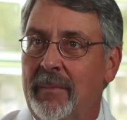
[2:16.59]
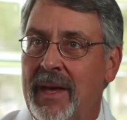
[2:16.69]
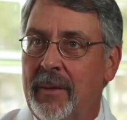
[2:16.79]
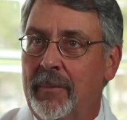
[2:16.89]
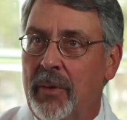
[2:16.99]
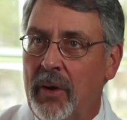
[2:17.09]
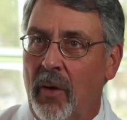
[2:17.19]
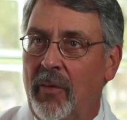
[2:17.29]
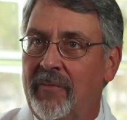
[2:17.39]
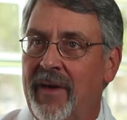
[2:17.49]
being put
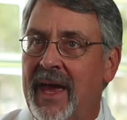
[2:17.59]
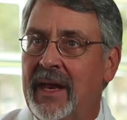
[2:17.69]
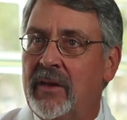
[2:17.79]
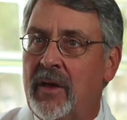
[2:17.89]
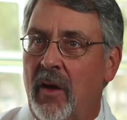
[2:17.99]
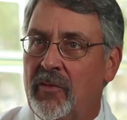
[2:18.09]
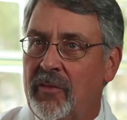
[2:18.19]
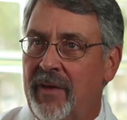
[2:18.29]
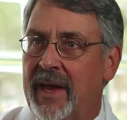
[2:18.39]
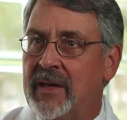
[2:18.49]
on the vein to cause
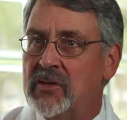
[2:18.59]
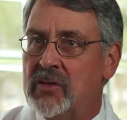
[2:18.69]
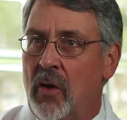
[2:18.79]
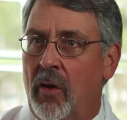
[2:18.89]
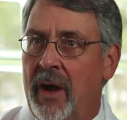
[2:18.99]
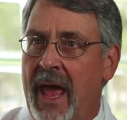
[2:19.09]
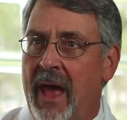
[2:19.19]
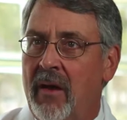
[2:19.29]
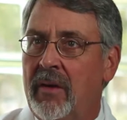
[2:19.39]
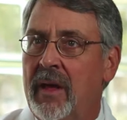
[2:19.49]
the vein to scar
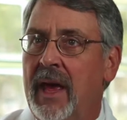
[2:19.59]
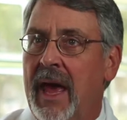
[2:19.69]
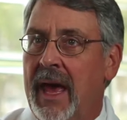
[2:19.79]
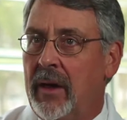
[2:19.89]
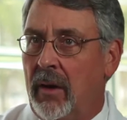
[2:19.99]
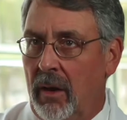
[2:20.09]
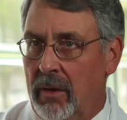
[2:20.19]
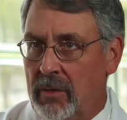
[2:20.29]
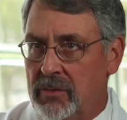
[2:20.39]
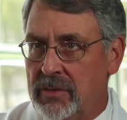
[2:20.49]
down and
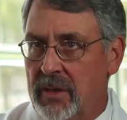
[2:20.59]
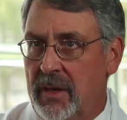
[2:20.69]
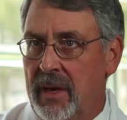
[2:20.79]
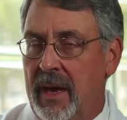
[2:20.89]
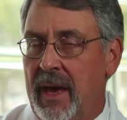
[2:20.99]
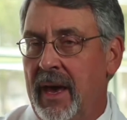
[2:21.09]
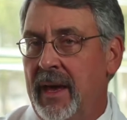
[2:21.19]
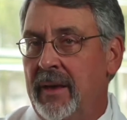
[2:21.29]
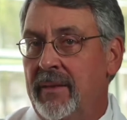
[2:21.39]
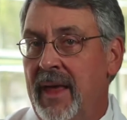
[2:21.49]
close.
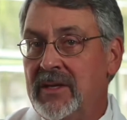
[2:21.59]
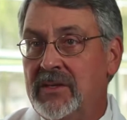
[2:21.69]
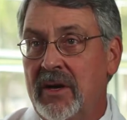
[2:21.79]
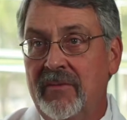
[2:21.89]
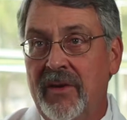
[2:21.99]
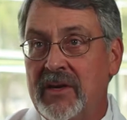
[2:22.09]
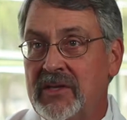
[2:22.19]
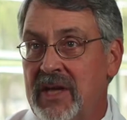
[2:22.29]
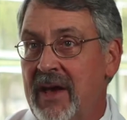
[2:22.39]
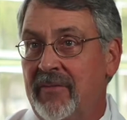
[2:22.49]
And that's done very
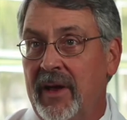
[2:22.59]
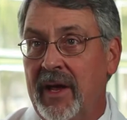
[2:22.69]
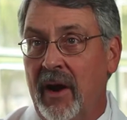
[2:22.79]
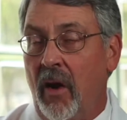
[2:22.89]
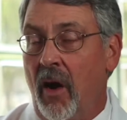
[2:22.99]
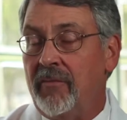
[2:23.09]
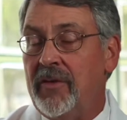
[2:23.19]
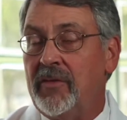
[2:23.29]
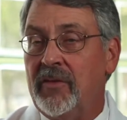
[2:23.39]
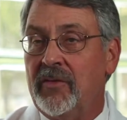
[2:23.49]
safely in our
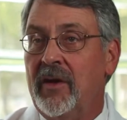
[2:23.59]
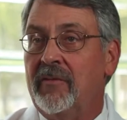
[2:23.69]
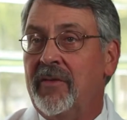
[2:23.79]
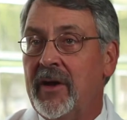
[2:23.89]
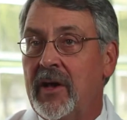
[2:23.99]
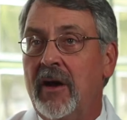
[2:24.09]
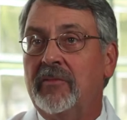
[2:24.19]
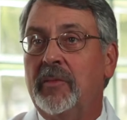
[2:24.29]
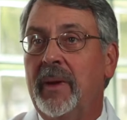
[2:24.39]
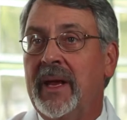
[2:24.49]
office. It's done very
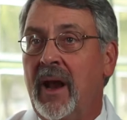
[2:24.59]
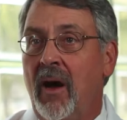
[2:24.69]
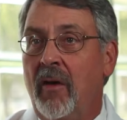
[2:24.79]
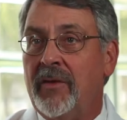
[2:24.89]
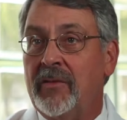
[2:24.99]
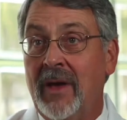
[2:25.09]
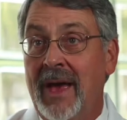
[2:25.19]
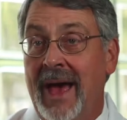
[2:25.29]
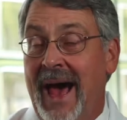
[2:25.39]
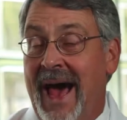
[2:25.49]
comfortably in our office.
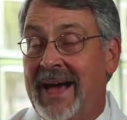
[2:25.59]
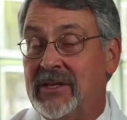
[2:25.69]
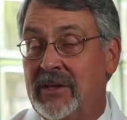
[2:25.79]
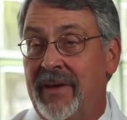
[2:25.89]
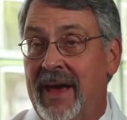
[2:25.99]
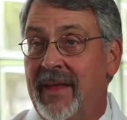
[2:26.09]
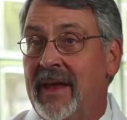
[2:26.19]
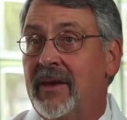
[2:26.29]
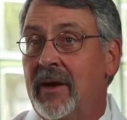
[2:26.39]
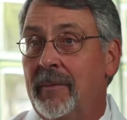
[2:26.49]
I actually have had
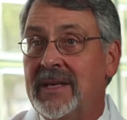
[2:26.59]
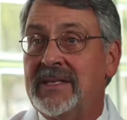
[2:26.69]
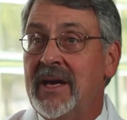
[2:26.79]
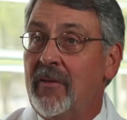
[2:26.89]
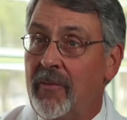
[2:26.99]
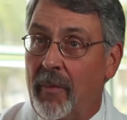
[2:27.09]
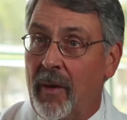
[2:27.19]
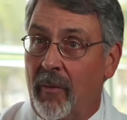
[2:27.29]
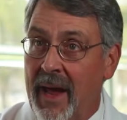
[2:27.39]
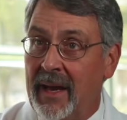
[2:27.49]
that done myself on
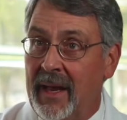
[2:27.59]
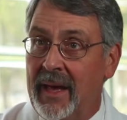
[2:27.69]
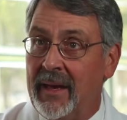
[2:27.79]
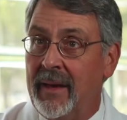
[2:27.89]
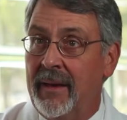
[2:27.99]
my right leg,